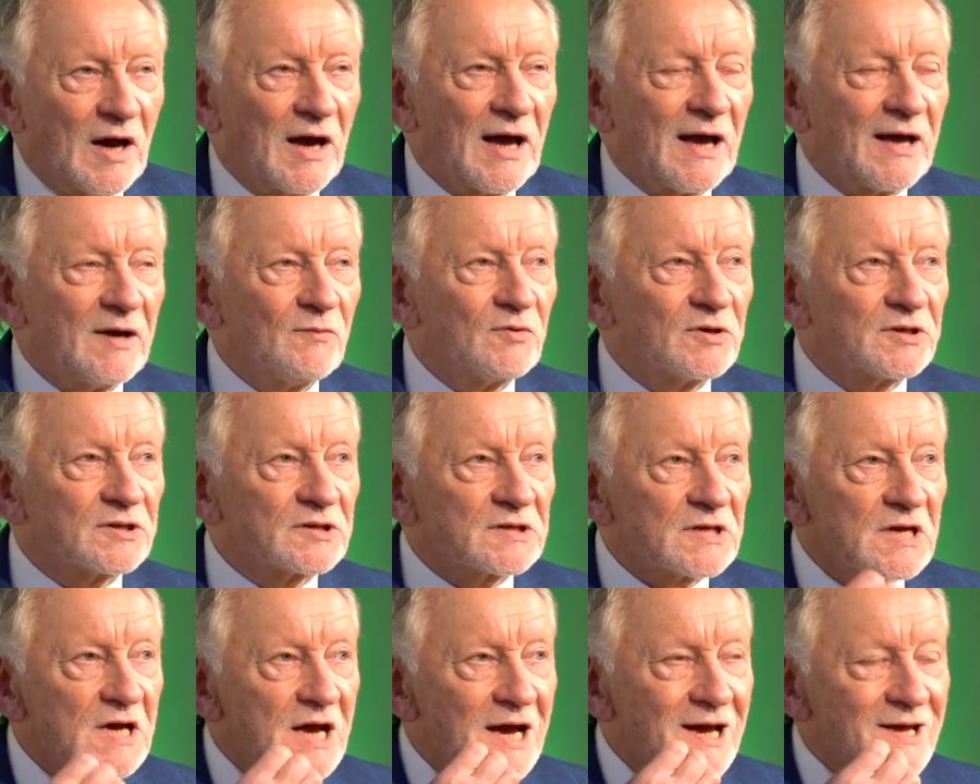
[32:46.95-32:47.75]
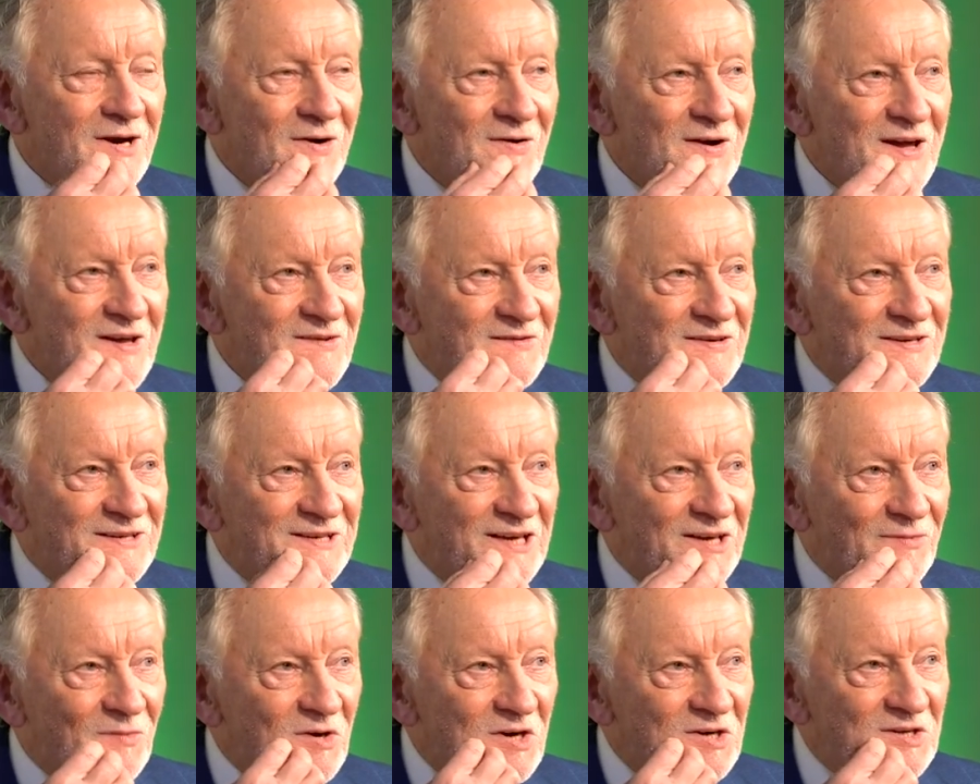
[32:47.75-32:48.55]
I was, I'd arrived in
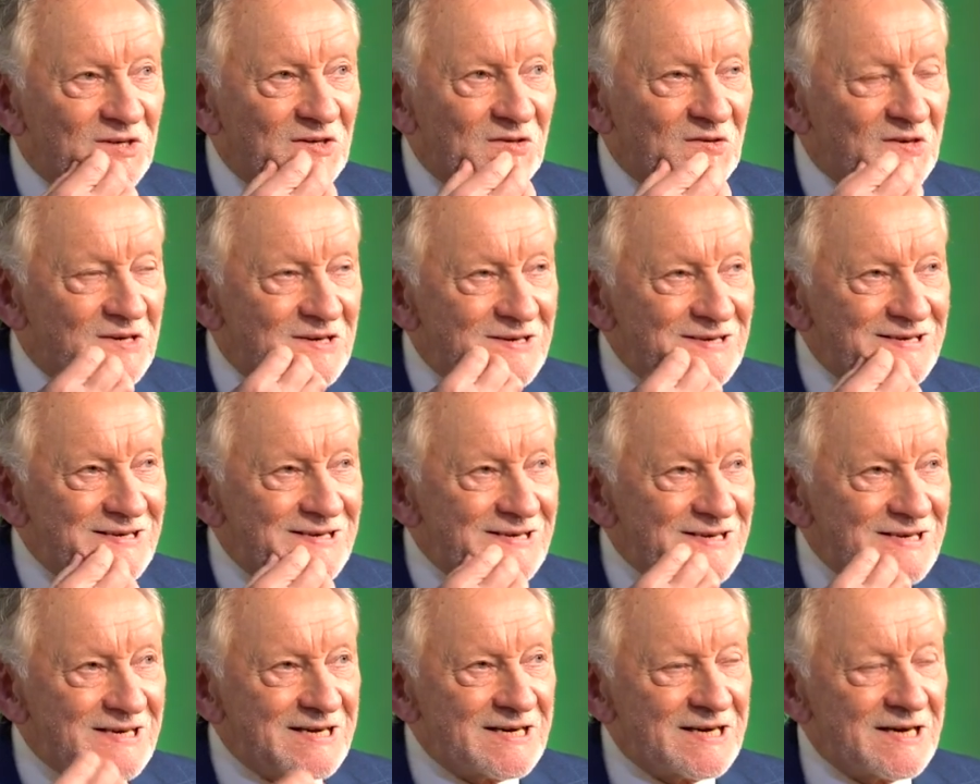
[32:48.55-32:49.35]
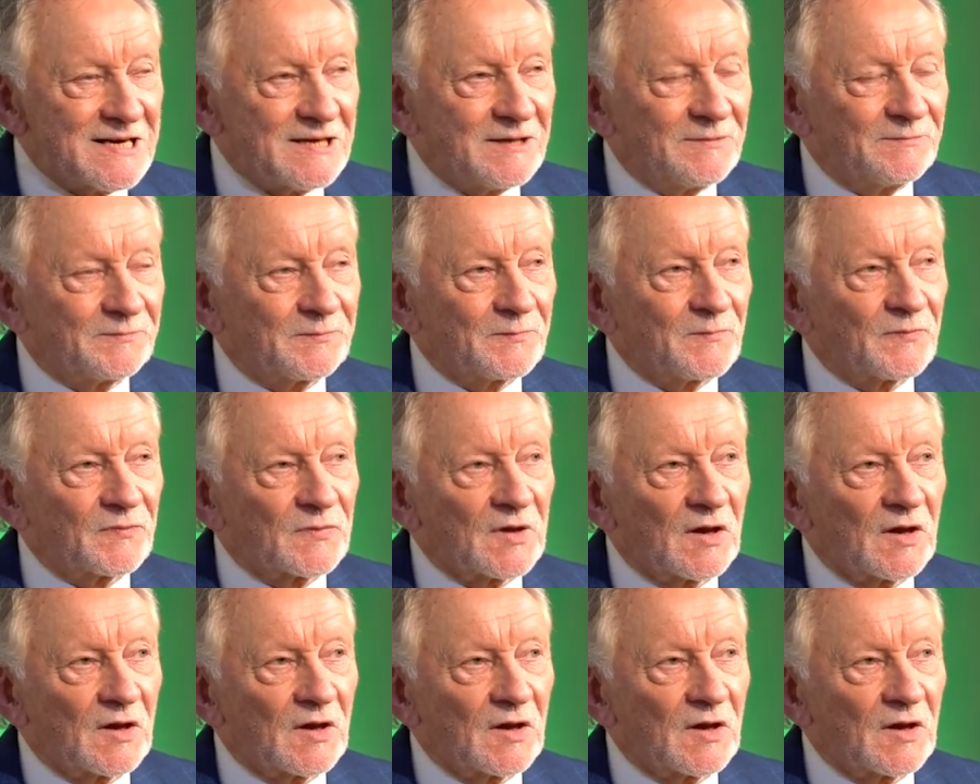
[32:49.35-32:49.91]
Denmark Street um,